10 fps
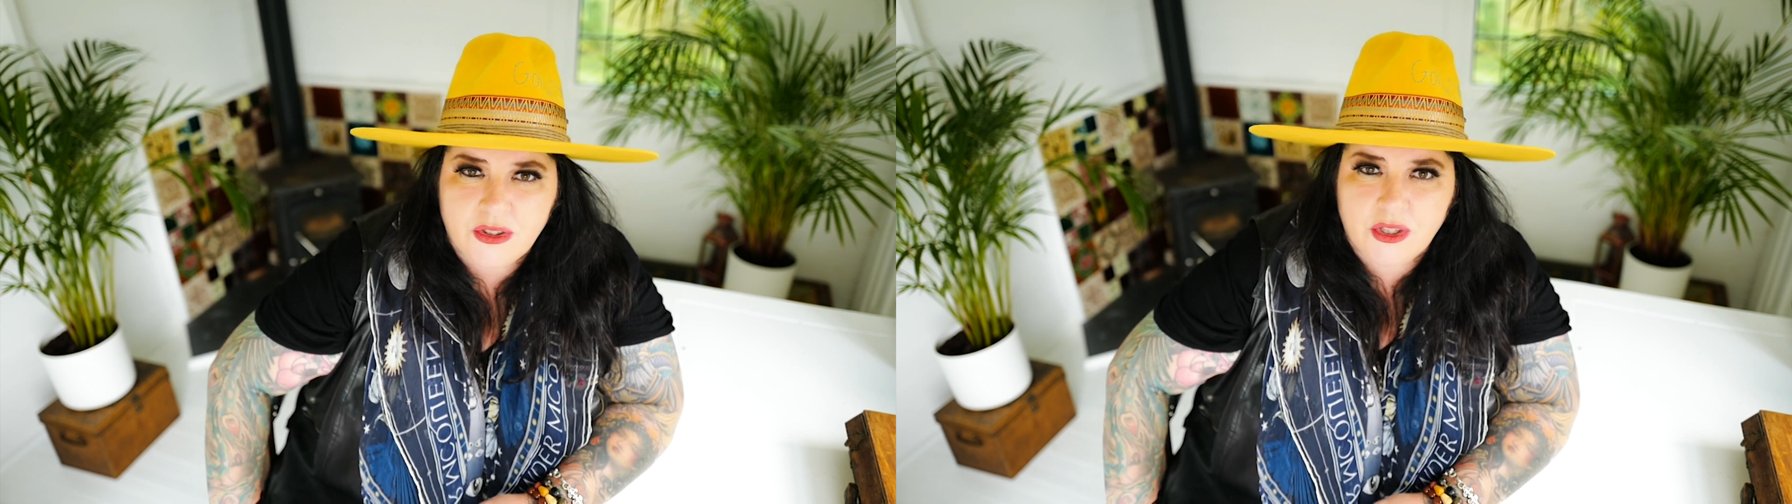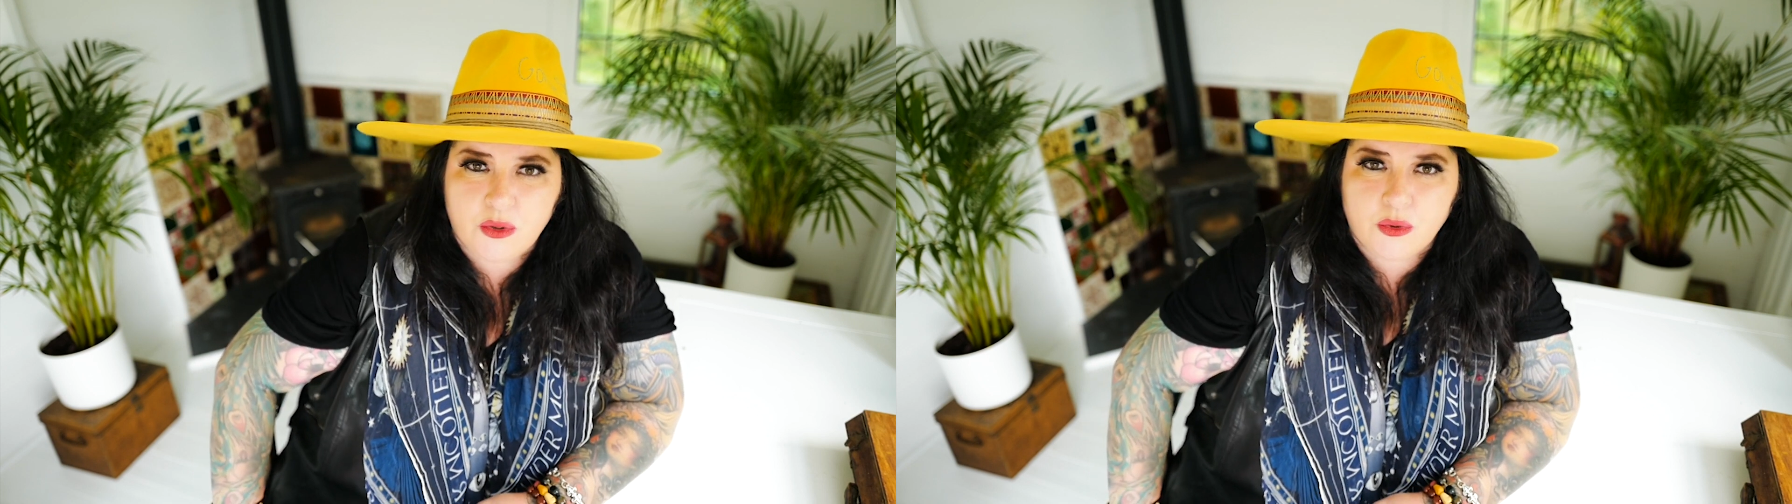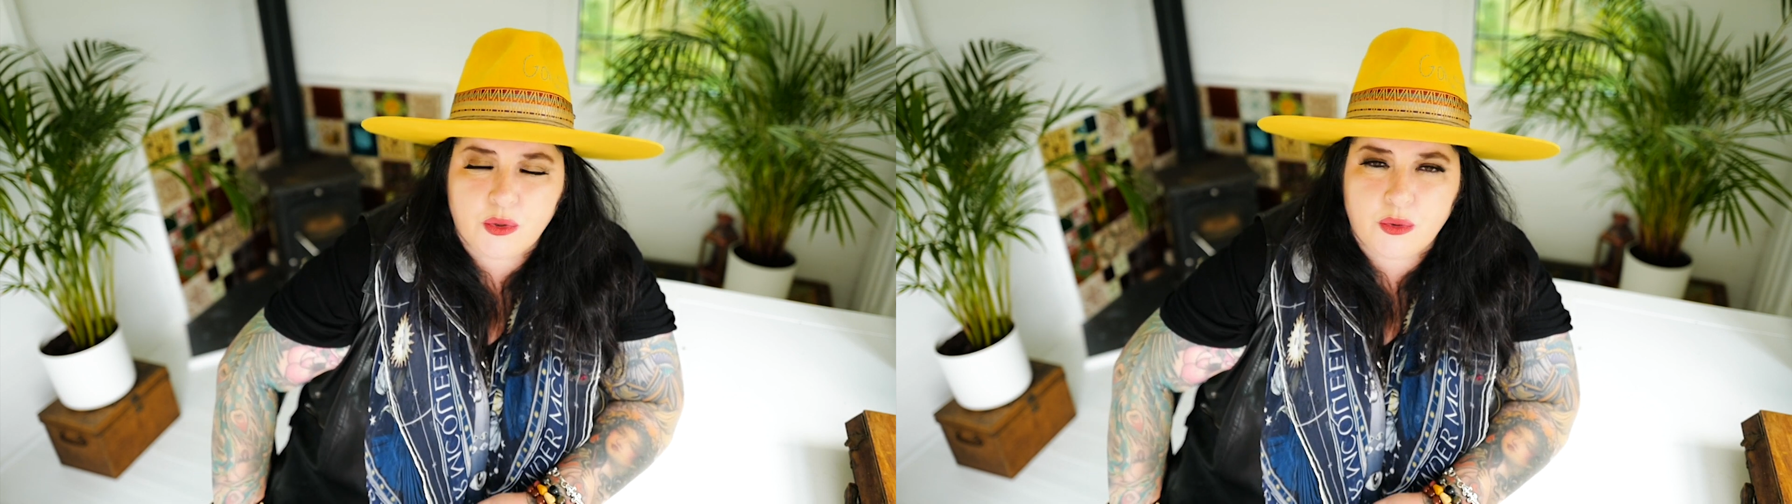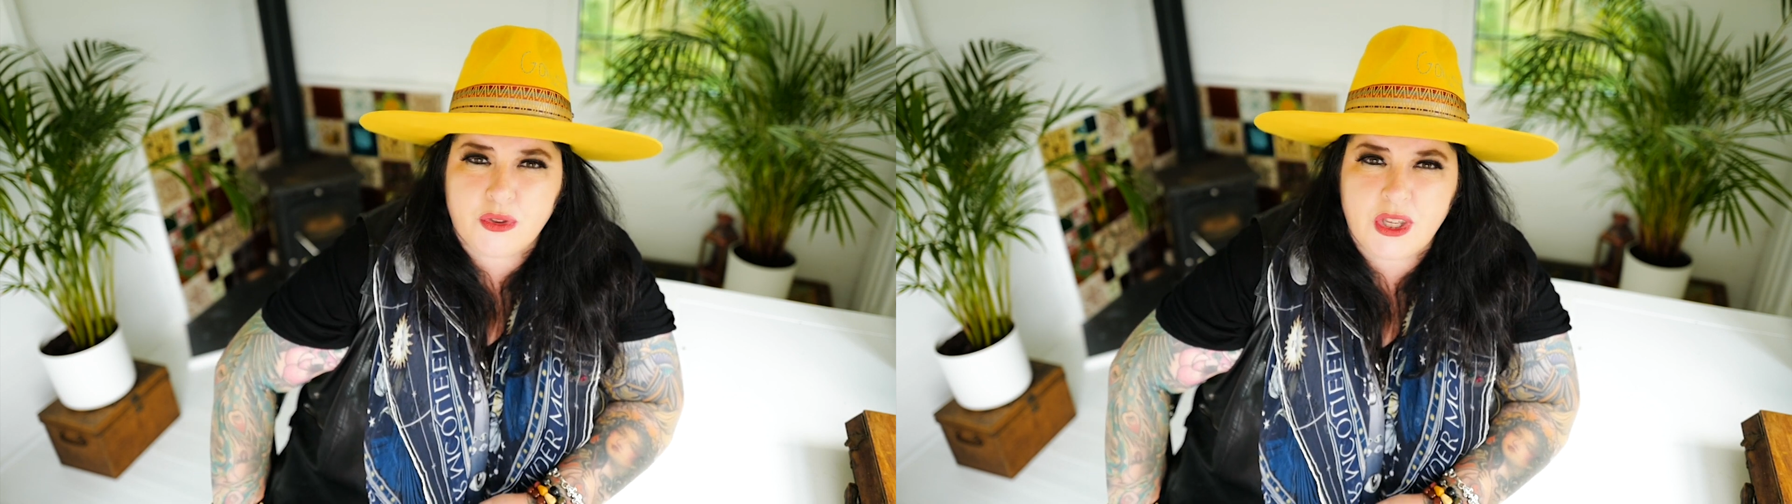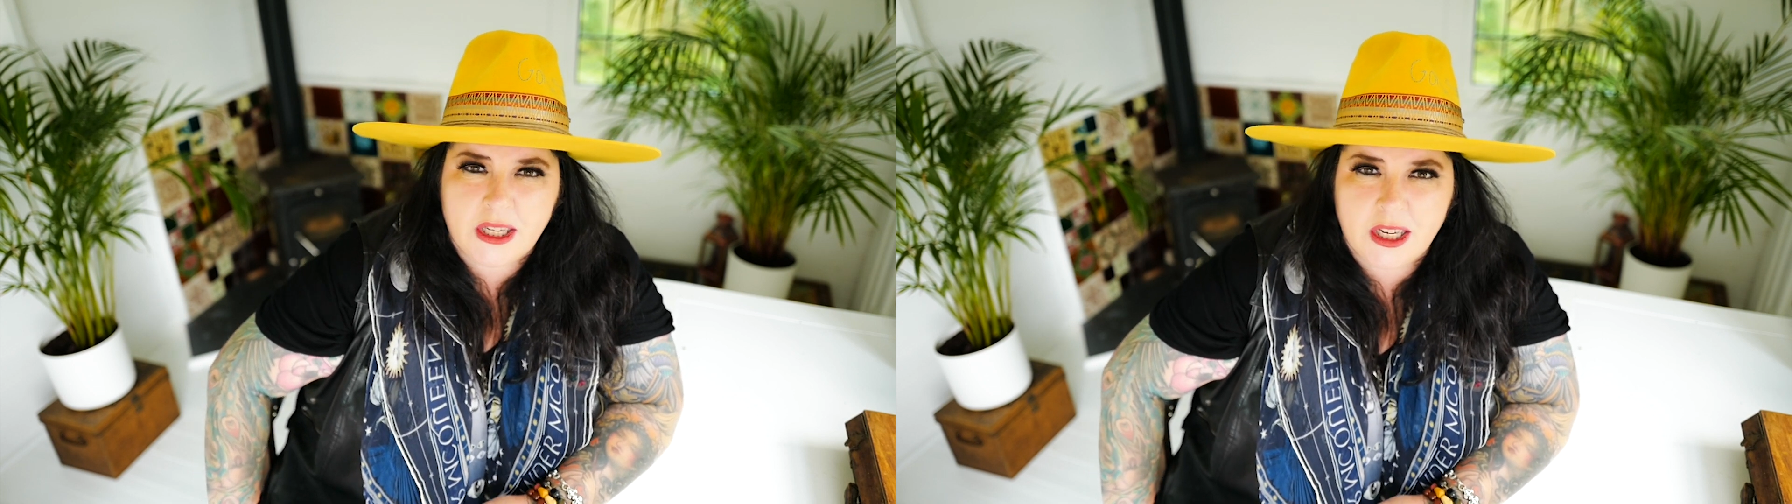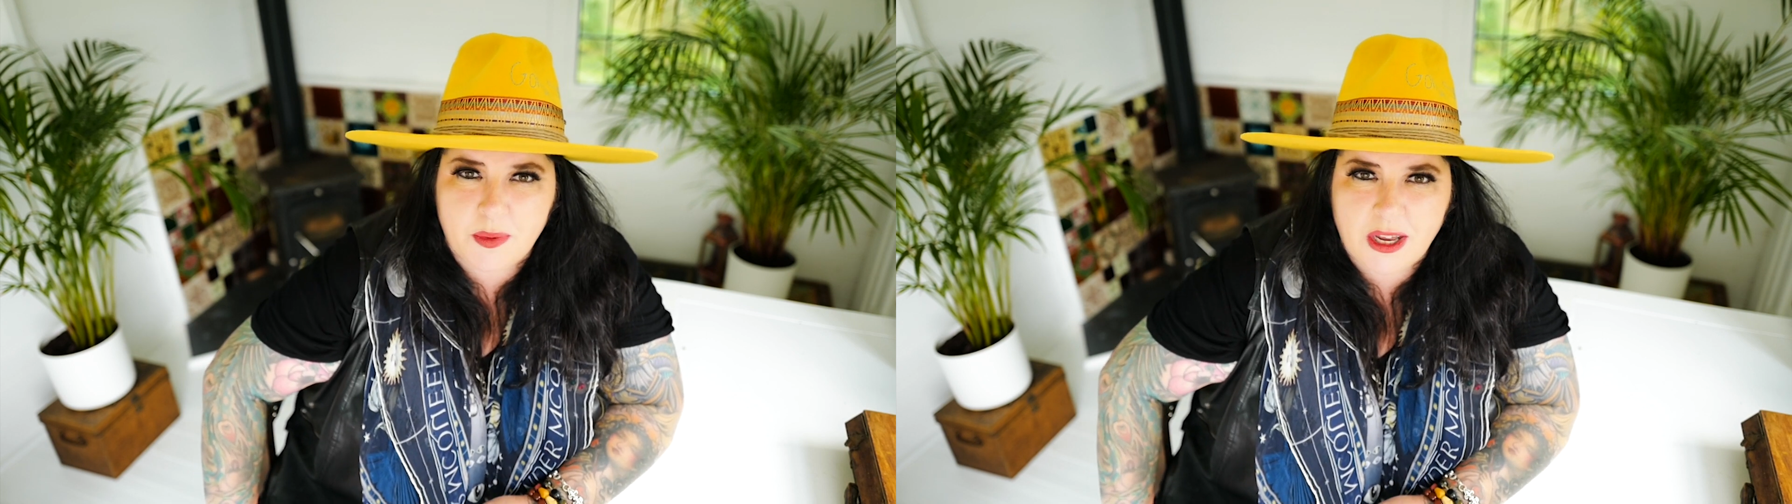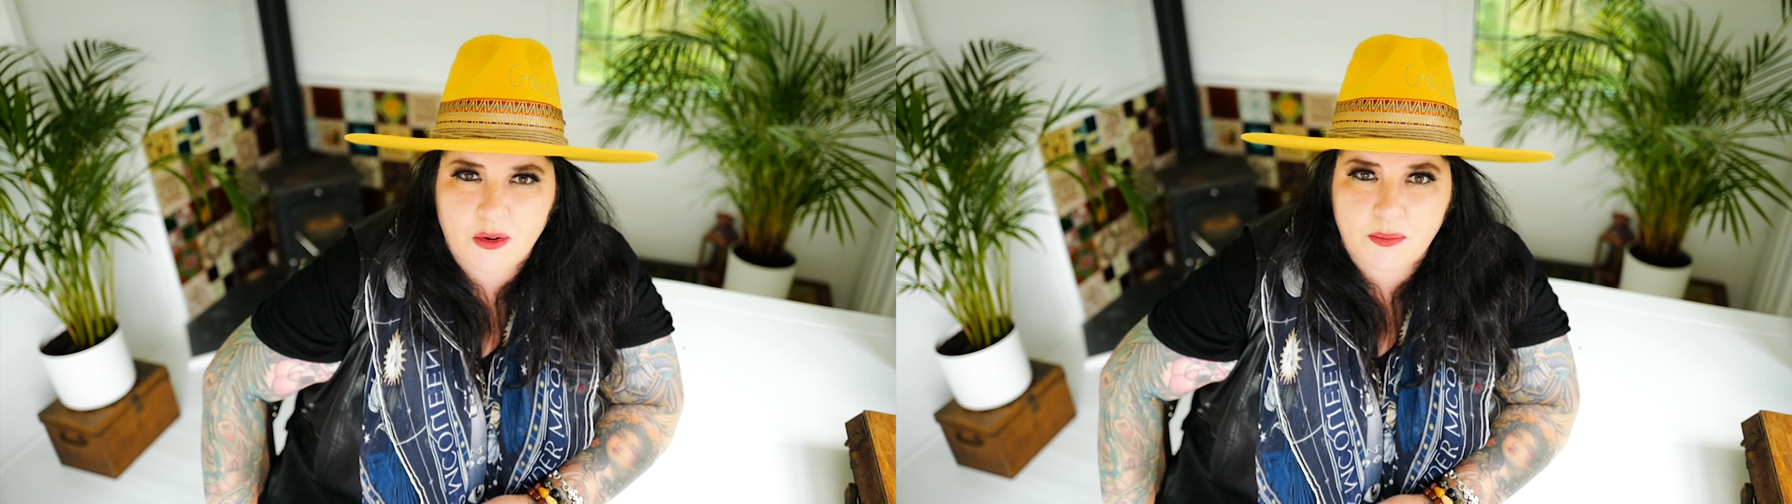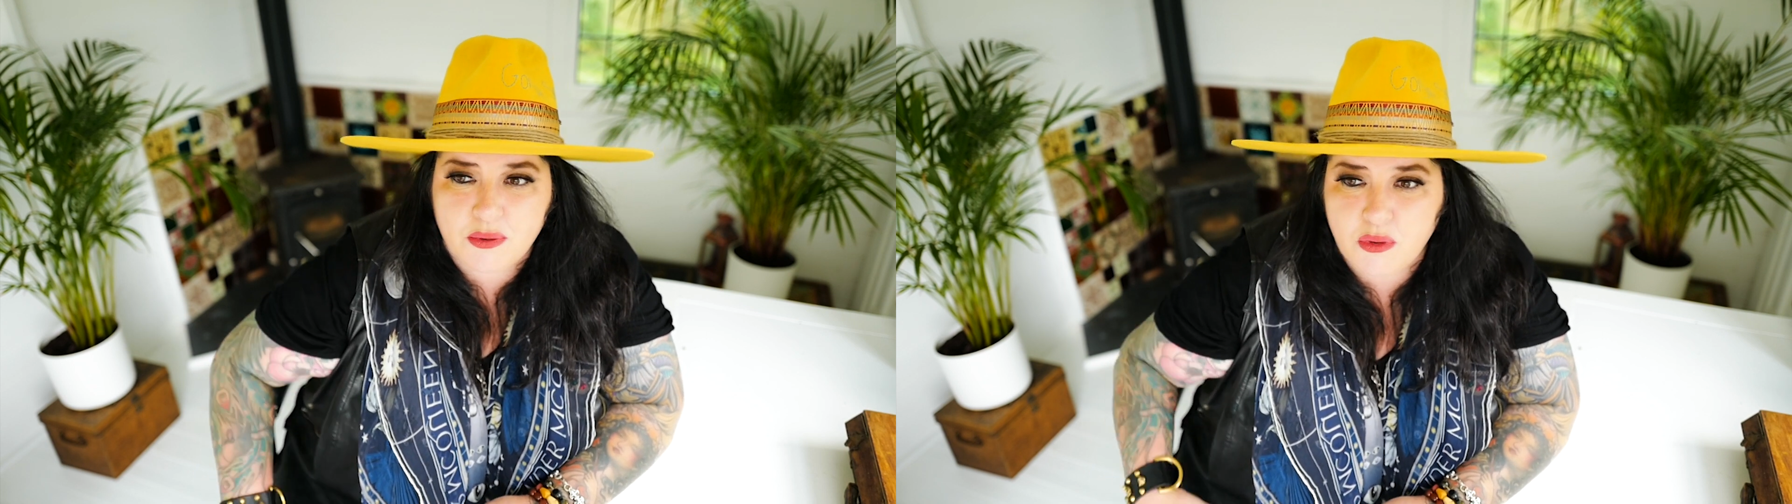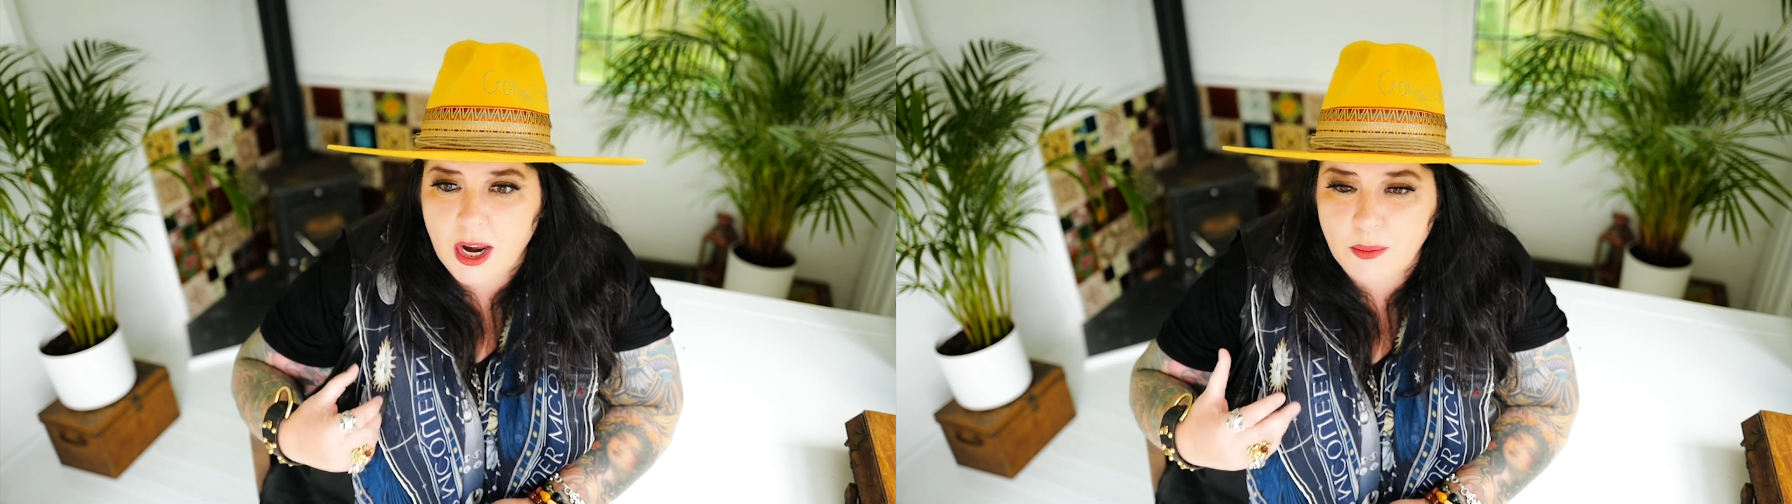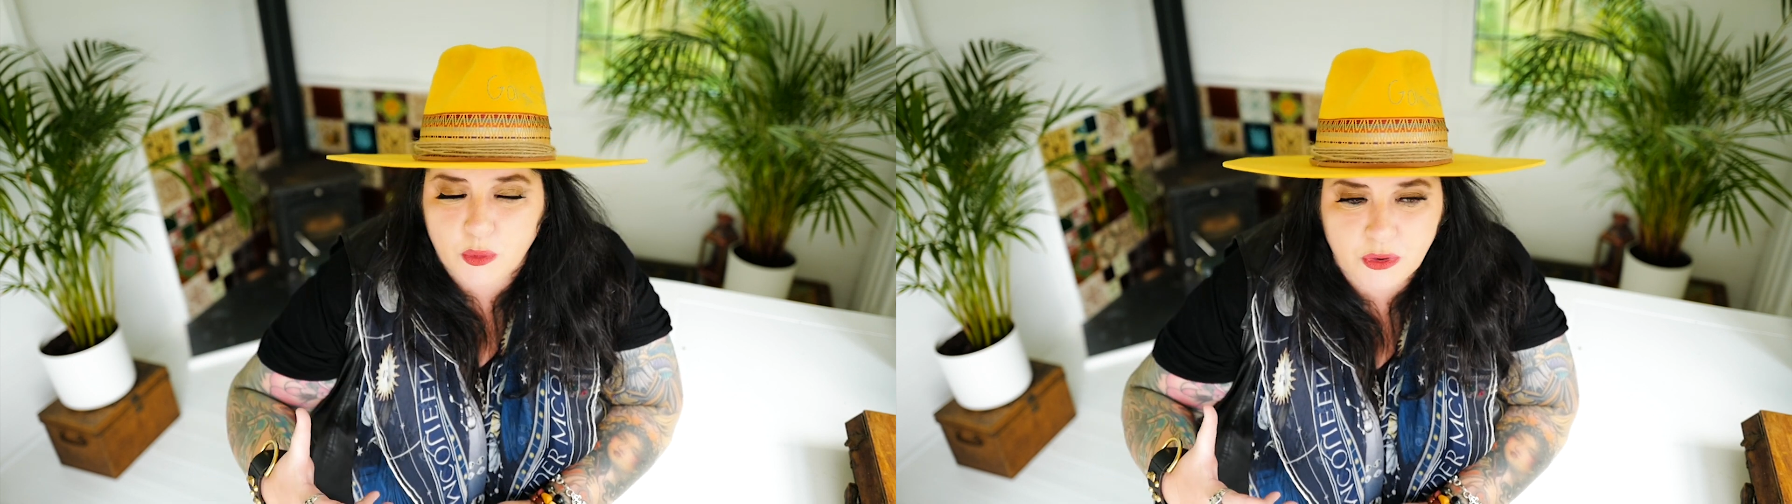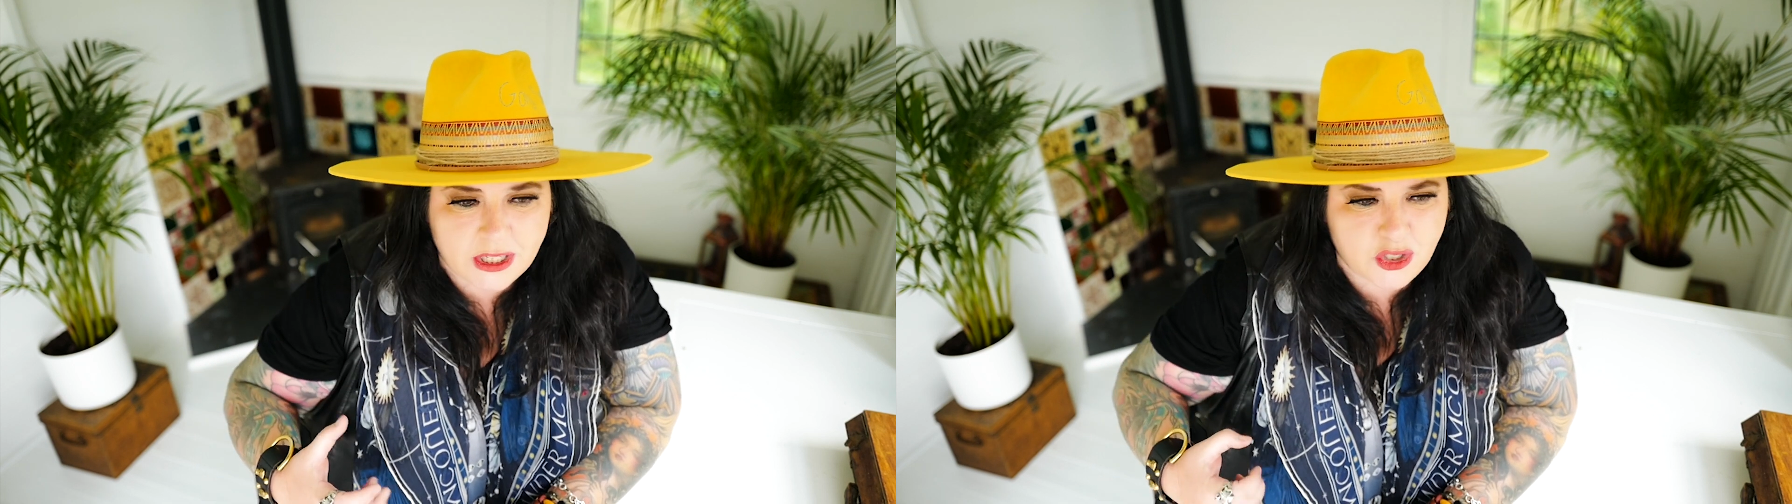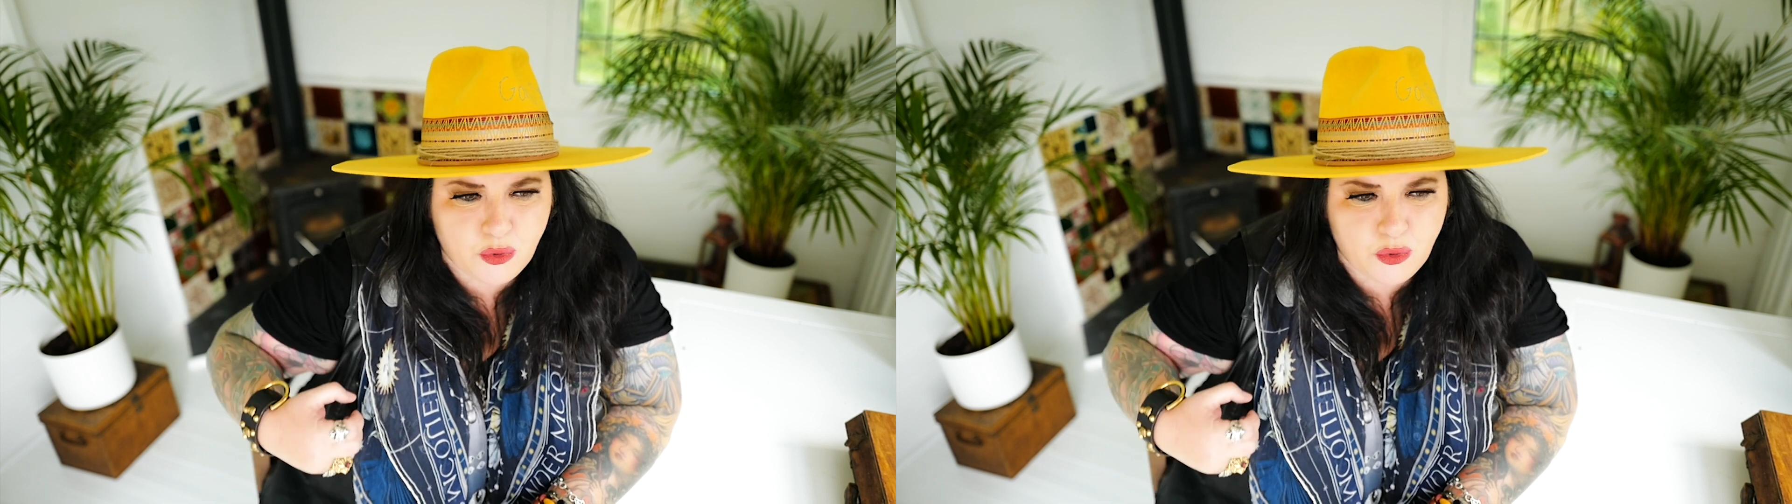that you're, you're thinking about primal things,